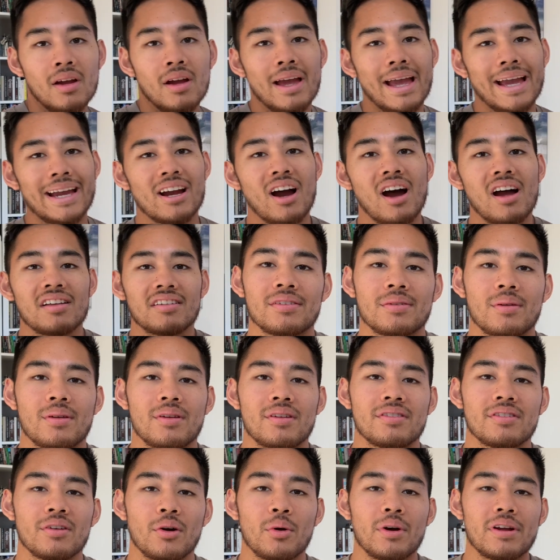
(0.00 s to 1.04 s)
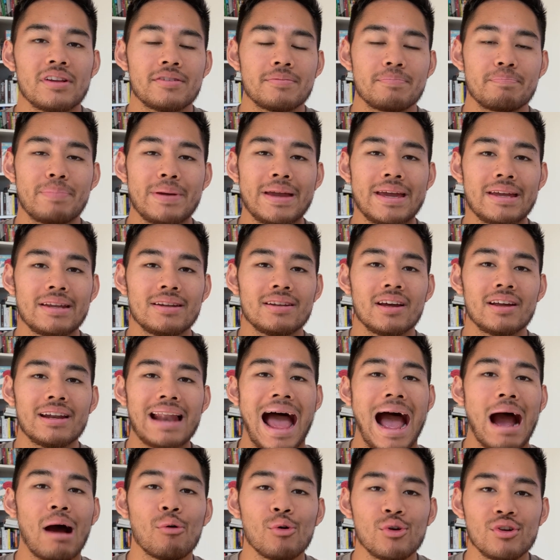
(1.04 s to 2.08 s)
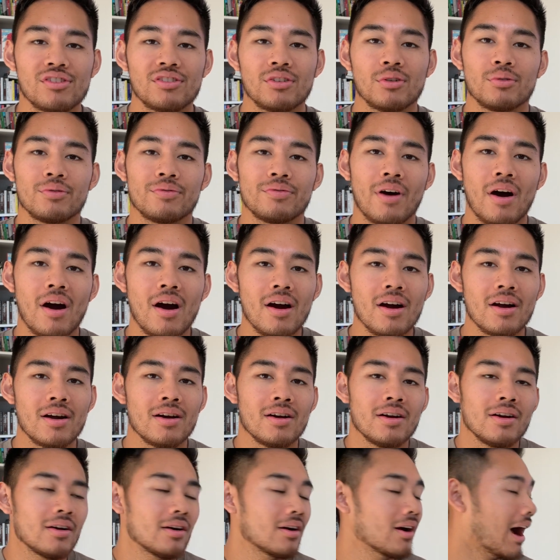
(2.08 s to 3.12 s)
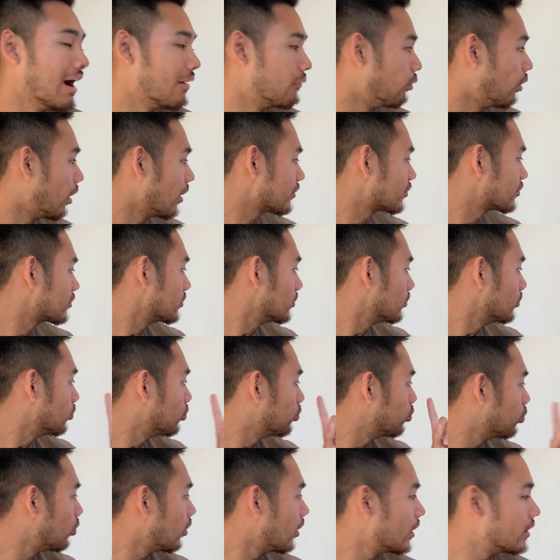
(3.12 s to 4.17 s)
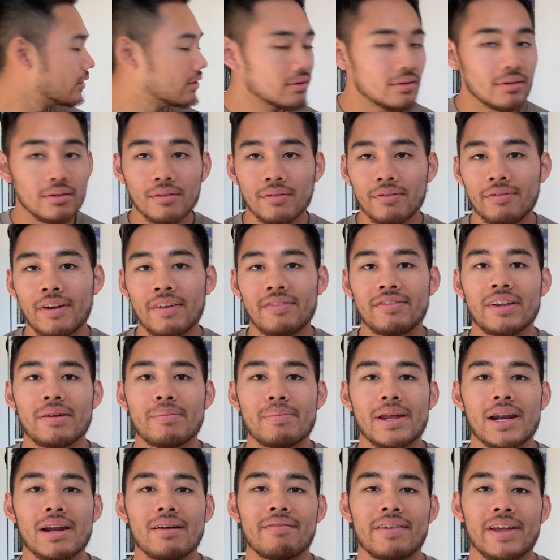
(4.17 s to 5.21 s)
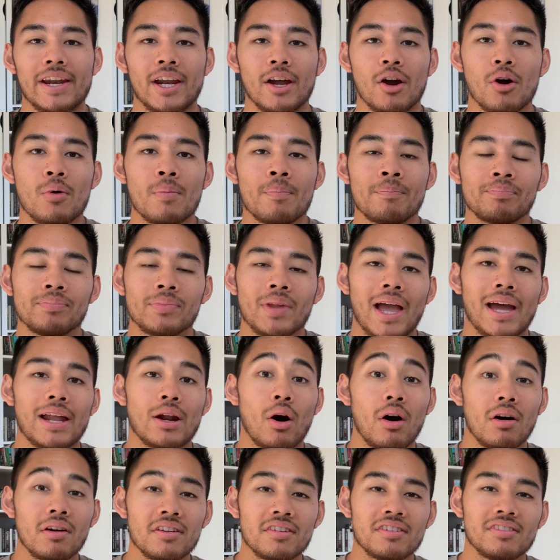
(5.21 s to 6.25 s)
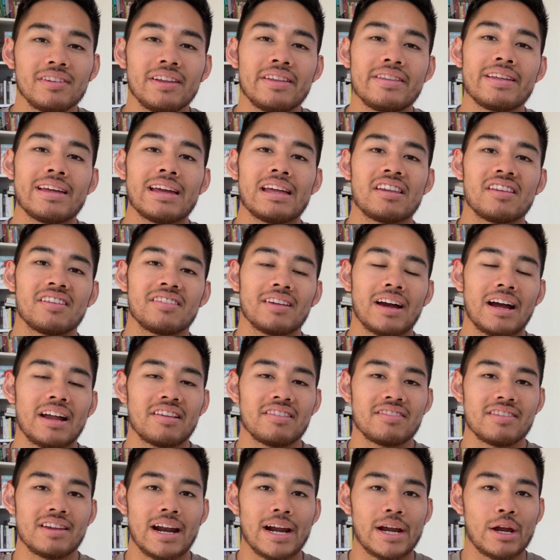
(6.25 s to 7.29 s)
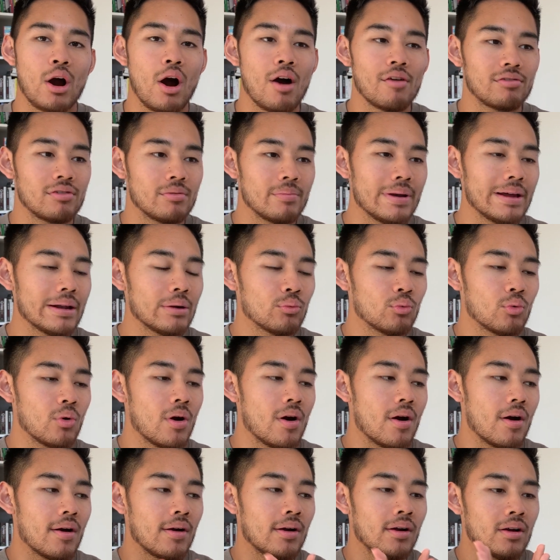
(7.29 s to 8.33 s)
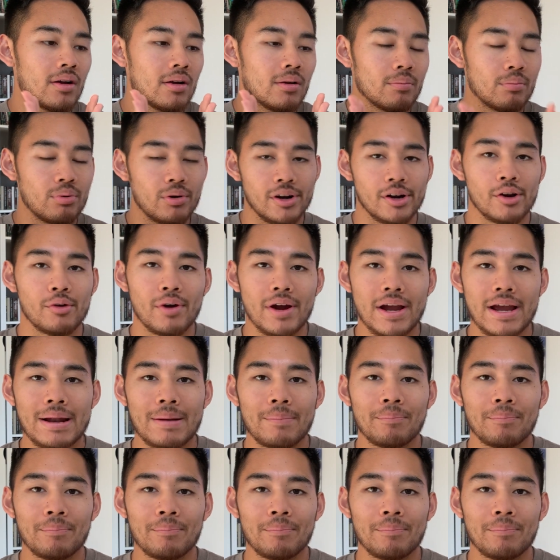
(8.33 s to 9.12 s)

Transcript: Hey guys, so it's been an hour so far. I watched one 50-minute video, and honestly, the insights that I got from it were pretty great.